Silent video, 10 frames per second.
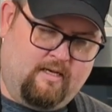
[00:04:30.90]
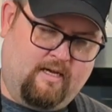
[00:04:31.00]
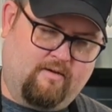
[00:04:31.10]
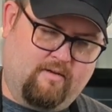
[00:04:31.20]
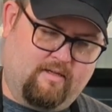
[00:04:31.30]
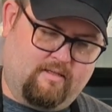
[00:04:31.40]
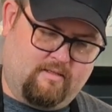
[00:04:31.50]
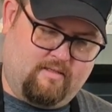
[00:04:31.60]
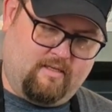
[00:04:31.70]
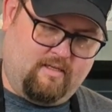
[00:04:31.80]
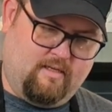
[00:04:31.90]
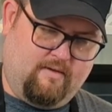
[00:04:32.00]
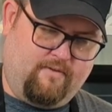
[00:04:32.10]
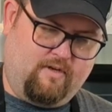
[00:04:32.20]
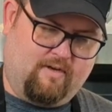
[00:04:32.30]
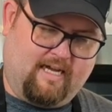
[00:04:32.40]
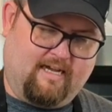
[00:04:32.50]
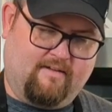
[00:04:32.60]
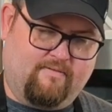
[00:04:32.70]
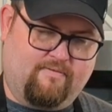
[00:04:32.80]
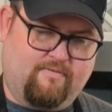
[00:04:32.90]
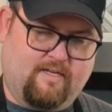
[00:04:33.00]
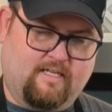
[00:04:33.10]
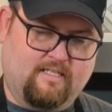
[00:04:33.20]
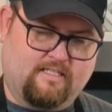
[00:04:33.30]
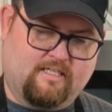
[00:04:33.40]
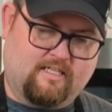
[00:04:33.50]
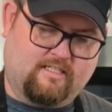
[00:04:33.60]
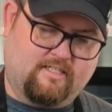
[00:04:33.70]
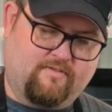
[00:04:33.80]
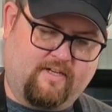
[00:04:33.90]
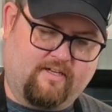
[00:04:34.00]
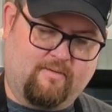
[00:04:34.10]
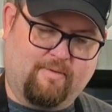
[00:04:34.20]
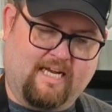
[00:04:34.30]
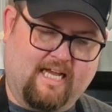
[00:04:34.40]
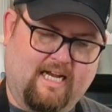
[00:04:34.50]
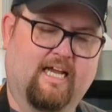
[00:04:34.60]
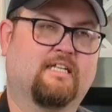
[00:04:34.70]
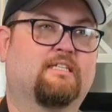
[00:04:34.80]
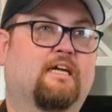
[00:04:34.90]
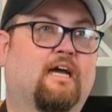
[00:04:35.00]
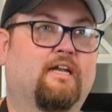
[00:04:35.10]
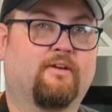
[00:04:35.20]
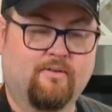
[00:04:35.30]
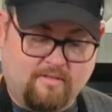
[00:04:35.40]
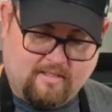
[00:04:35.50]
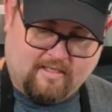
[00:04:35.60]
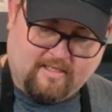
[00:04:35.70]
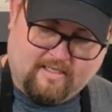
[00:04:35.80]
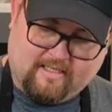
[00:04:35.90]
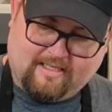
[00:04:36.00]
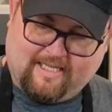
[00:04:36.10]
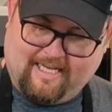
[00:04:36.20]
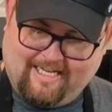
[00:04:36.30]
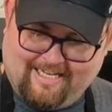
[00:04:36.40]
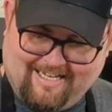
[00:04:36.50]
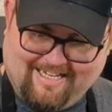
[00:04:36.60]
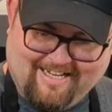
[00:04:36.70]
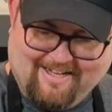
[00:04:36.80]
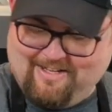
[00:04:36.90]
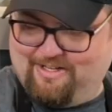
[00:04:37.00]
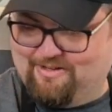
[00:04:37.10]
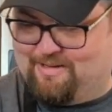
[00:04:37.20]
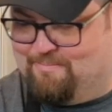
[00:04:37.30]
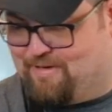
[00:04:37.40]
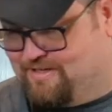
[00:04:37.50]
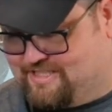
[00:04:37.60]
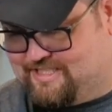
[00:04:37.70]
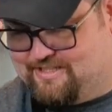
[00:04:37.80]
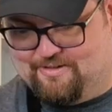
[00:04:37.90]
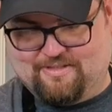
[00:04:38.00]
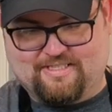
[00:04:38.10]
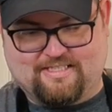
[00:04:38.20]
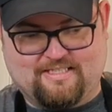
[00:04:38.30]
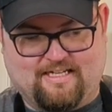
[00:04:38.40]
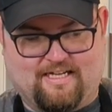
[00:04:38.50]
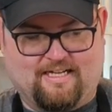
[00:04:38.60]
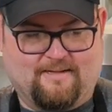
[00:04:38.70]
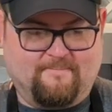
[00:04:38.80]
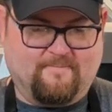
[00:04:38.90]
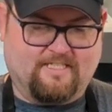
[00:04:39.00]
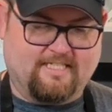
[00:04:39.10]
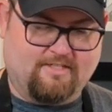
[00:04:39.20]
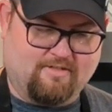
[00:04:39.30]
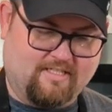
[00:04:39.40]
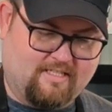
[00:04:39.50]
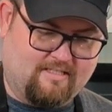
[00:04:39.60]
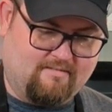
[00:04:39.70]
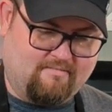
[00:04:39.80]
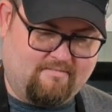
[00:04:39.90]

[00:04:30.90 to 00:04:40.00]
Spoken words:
Now, if you don't have fucking sausage finger banana hands like I do, then you can purchase those citrus